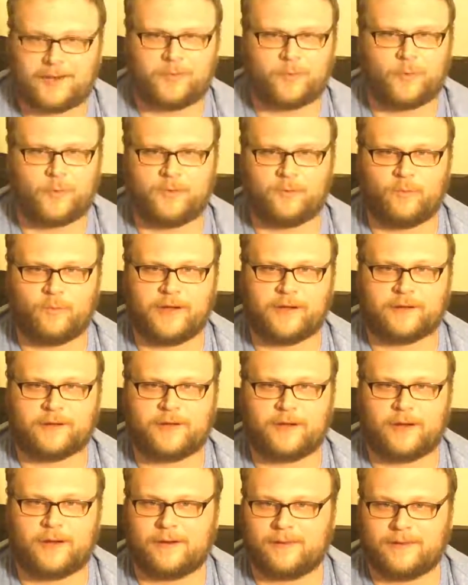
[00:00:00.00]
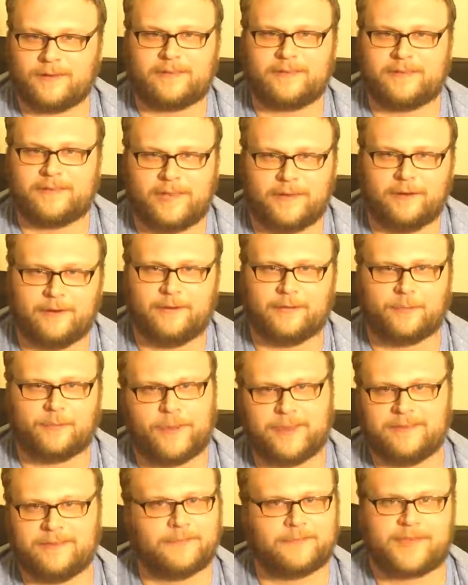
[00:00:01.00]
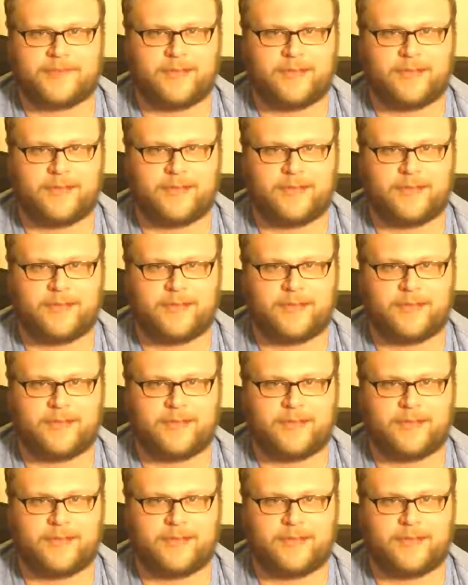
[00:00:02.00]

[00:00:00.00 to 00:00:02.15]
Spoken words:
Another one weird card that's here is Winds